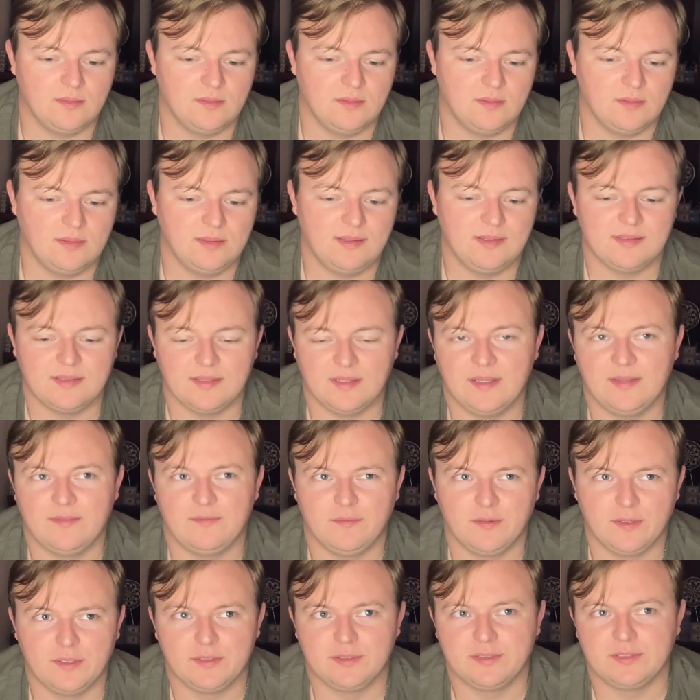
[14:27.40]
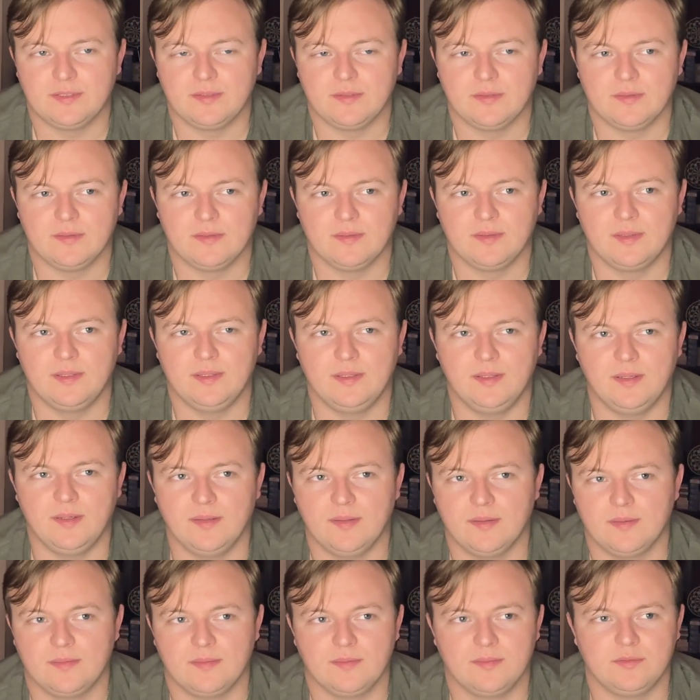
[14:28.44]
I guess at first the
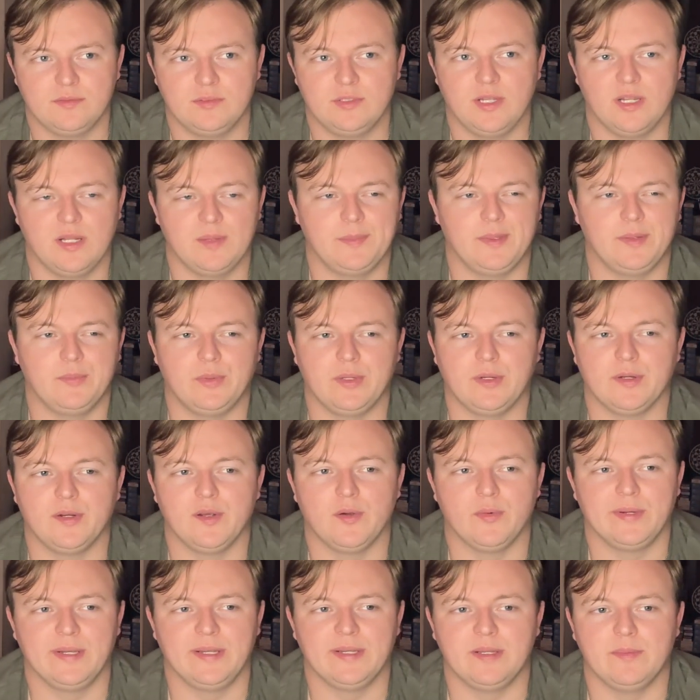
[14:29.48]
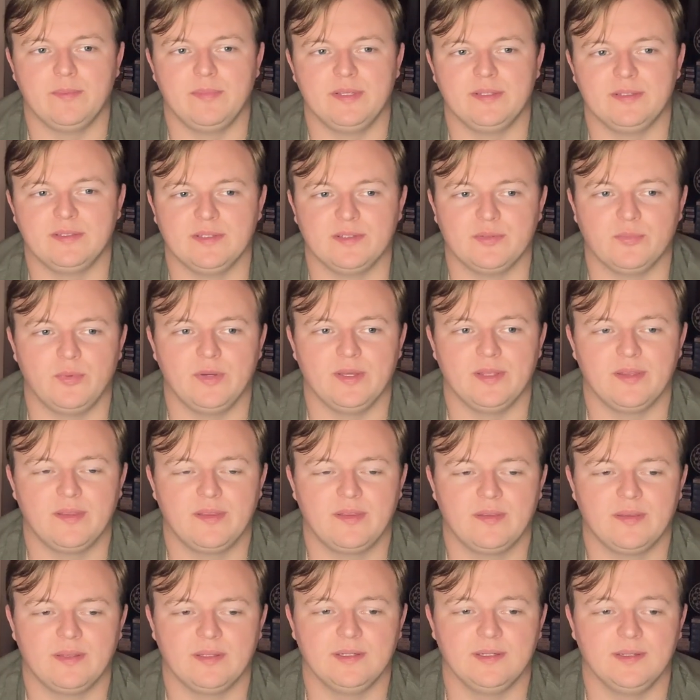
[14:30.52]
gentleman we were going into business with,
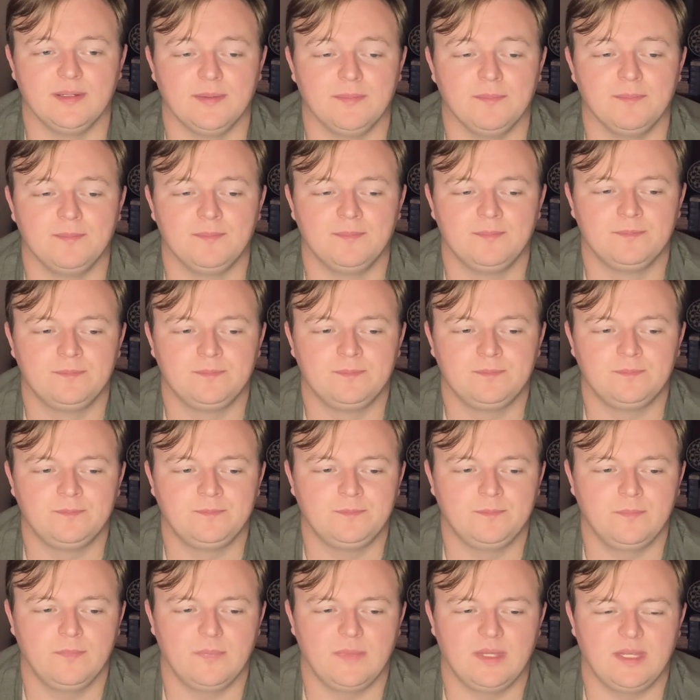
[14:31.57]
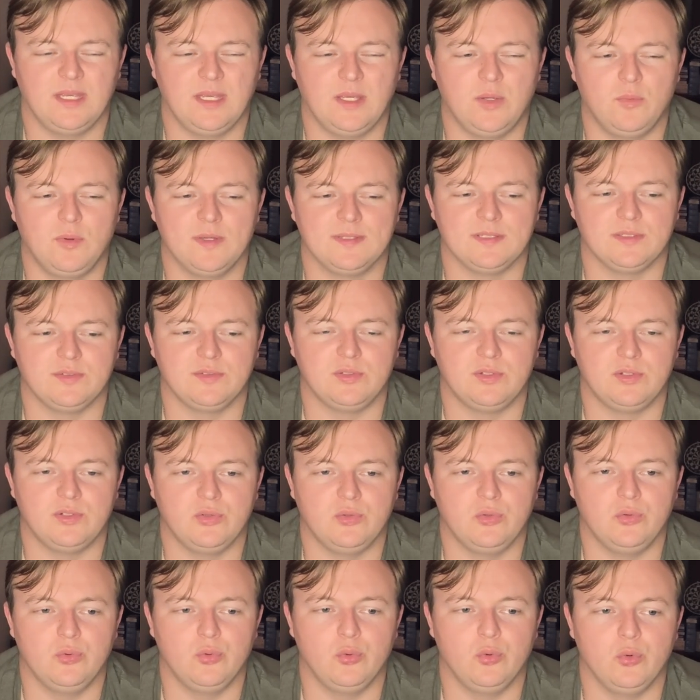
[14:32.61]
um, he wasn't
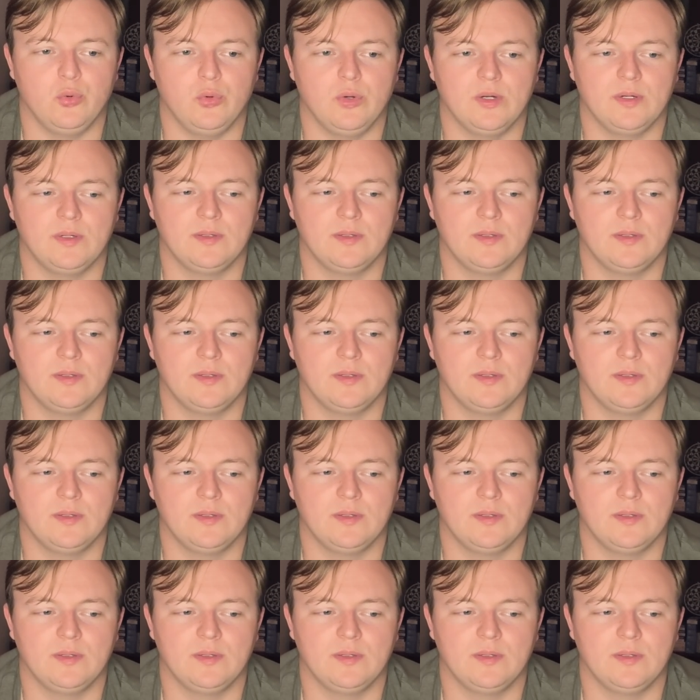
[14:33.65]
too.